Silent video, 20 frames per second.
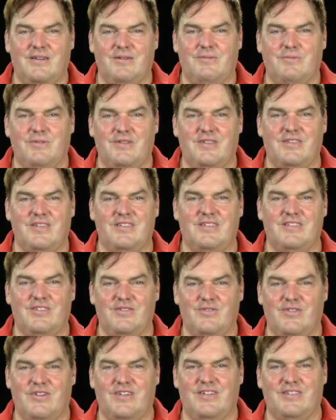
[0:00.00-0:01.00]
with this
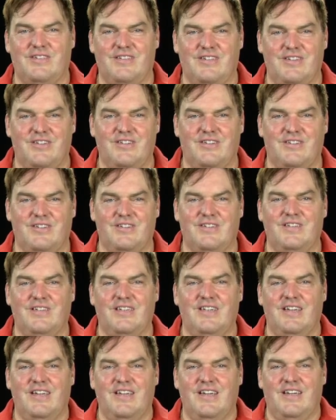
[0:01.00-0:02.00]
URL here.
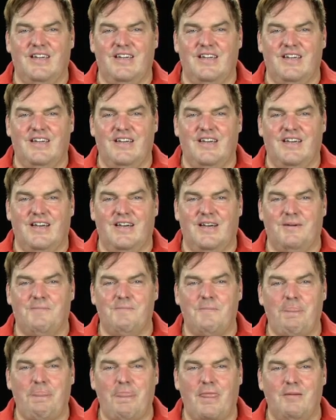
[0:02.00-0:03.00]

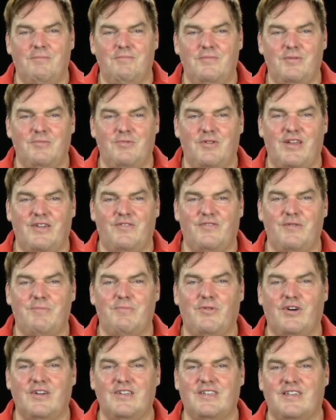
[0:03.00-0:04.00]
mimoLive
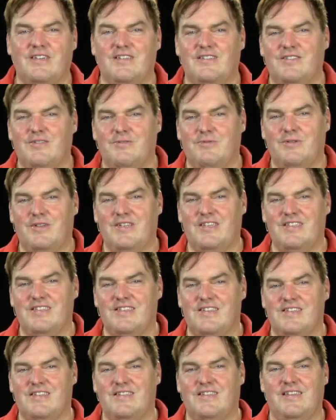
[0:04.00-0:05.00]
Reporter, so what is
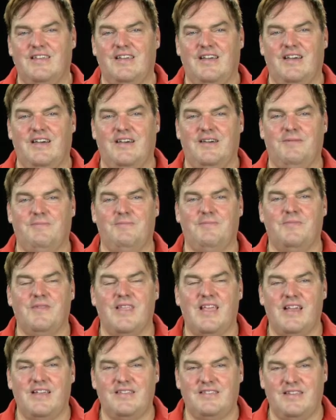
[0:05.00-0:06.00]
it?
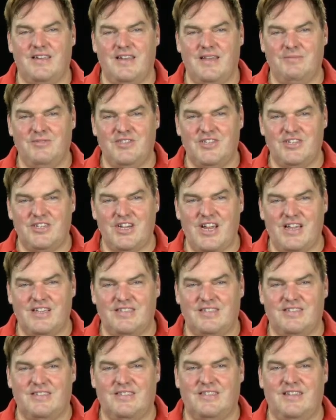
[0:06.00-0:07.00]
As the name
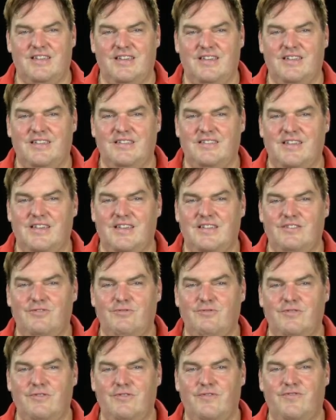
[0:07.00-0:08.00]
suggests, it's a
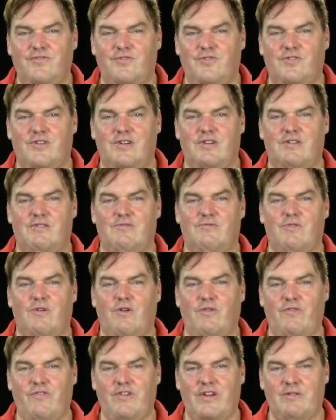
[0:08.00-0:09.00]
tool for a
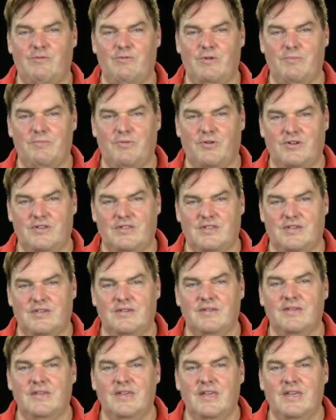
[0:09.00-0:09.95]
roving reporter.